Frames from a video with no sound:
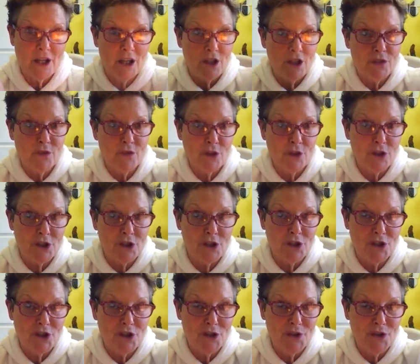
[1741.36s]
You've got your
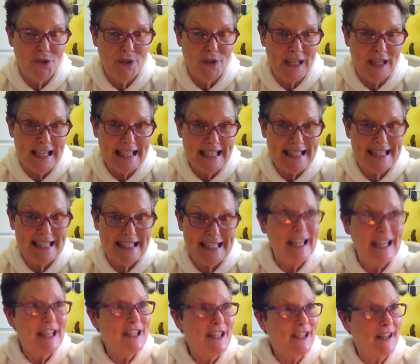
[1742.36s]
to-do list,
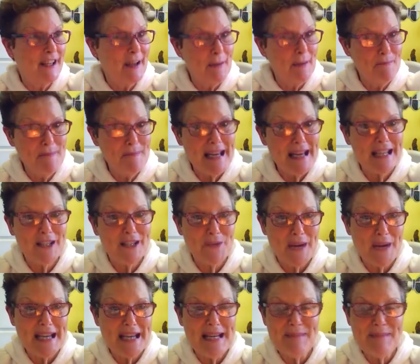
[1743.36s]
you commit
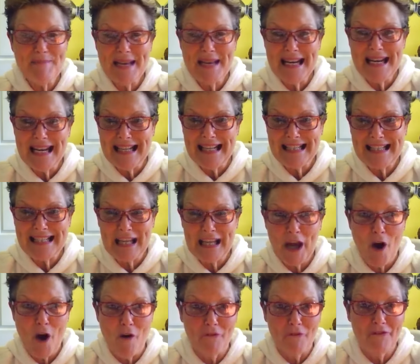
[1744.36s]
20 minutes to get
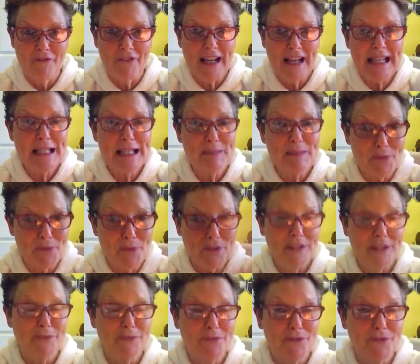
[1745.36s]
on Facebook
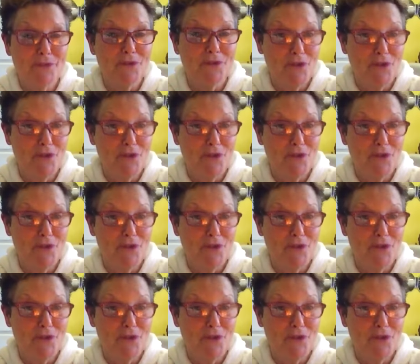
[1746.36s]
and,